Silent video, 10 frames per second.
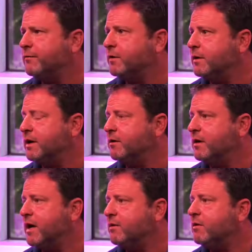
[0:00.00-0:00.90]
over a year
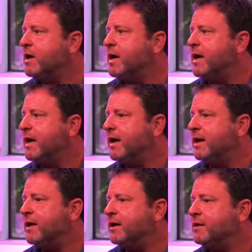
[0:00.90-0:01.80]
now
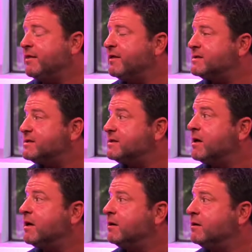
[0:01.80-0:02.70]
and the
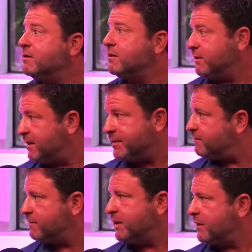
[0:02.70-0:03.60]
son and they've
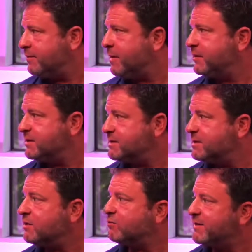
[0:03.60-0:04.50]
been you know the
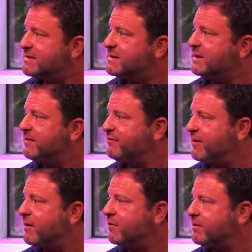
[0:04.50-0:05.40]
son recently
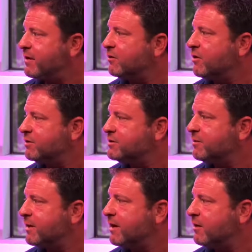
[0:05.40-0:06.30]
found their
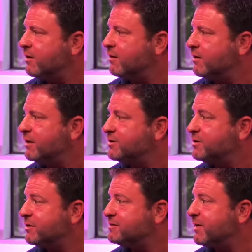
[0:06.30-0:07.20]
long-term care
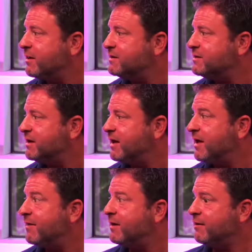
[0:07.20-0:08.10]
insurance policy
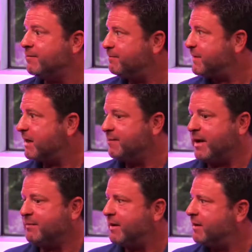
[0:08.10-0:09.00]
oh, and they're wow. gonna
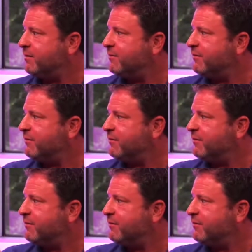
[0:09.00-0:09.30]
back pay him for